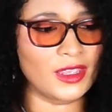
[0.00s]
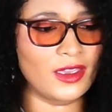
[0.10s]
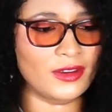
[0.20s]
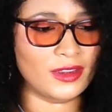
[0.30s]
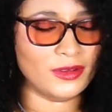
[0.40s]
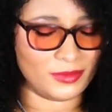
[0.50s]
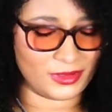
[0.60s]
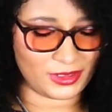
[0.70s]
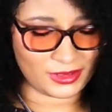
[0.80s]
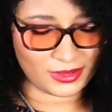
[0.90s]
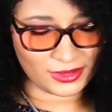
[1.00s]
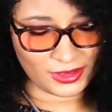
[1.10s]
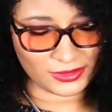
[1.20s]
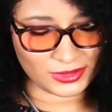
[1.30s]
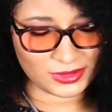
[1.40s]
Alright, where
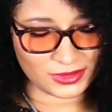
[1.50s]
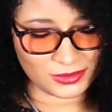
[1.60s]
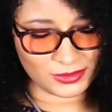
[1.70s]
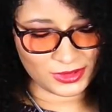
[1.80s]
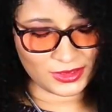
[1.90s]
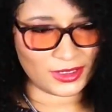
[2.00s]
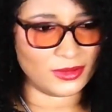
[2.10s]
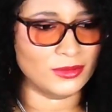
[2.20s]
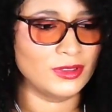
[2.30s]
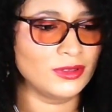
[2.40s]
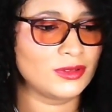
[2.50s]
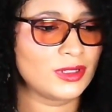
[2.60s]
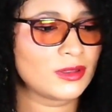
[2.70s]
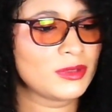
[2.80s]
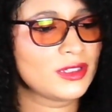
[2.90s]
else was I going to
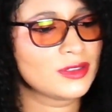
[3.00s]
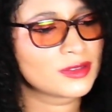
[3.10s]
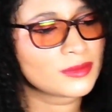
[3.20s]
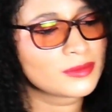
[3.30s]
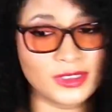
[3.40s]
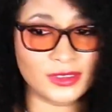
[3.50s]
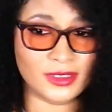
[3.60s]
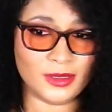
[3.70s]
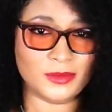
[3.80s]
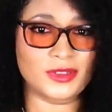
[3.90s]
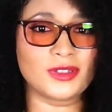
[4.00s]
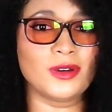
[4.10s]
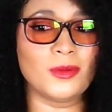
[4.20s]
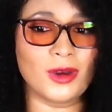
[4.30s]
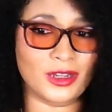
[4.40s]
talk about this? it comes
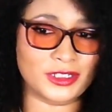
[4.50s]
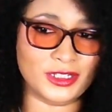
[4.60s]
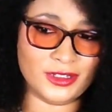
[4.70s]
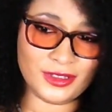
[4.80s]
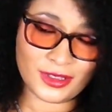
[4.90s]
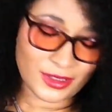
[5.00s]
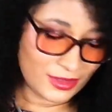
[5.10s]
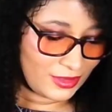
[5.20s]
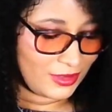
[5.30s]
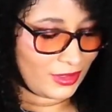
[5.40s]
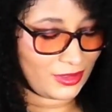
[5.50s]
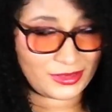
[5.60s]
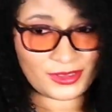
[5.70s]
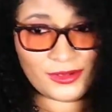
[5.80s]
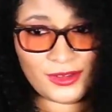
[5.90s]
to washing,
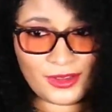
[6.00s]
also,